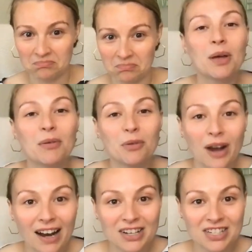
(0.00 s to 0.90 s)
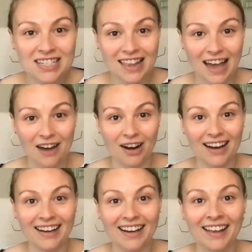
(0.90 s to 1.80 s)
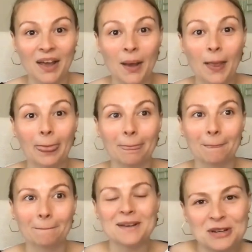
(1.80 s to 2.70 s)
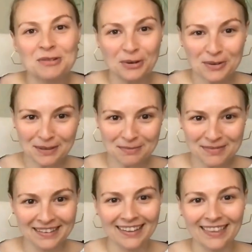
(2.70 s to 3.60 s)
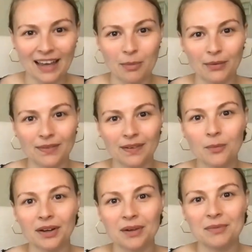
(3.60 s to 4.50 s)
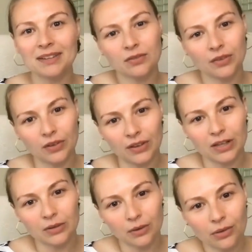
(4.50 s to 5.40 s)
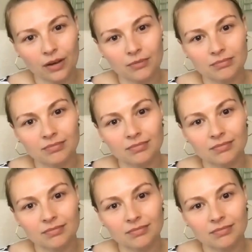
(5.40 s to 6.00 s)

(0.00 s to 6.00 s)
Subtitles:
People have a reaction to that, right? But when you know something like that about someone, it makes you feel like you know them.